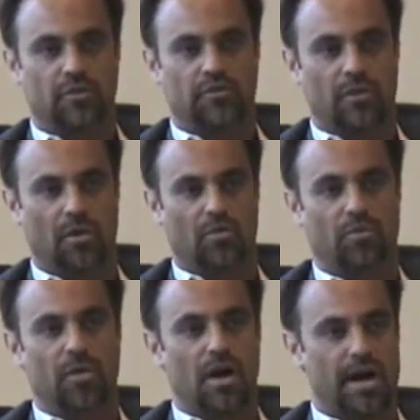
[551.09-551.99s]

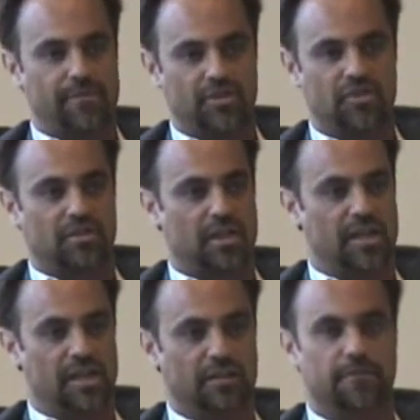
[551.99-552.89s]
So obviously,
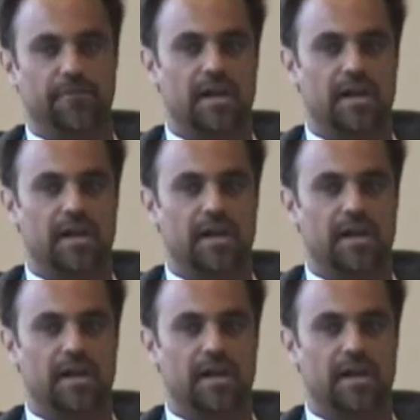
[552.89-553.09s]
if